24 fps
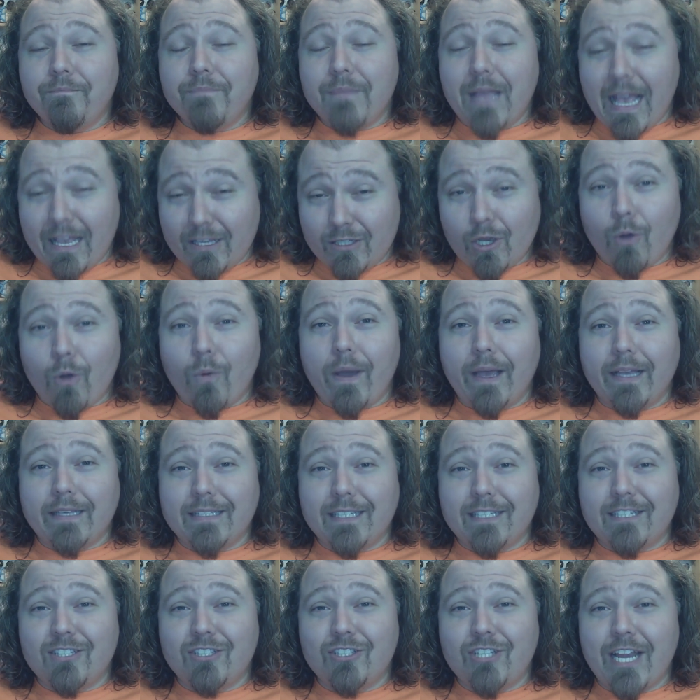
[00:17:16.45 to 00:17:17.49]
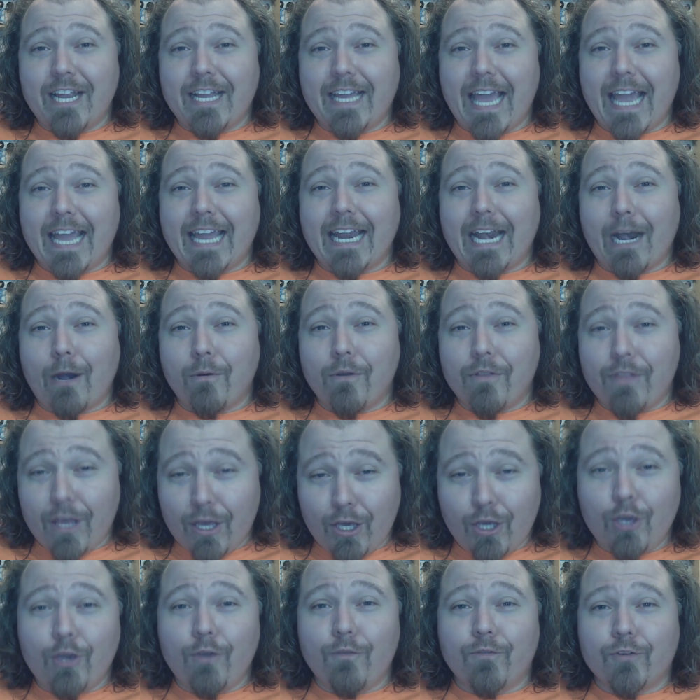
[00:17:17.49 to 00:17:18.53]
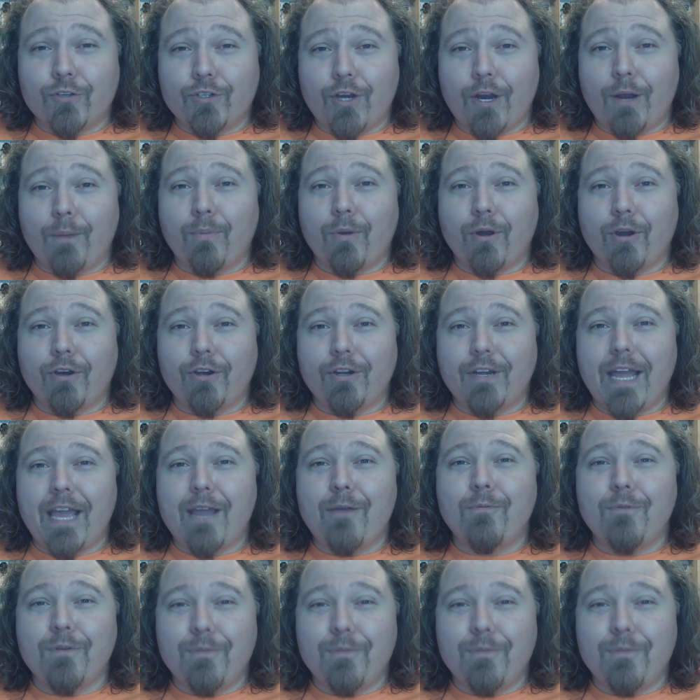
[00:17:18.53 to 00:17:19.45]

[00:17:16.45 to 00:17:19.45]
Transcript: As always, this is JK, and I want to thank you for sharing part of your day with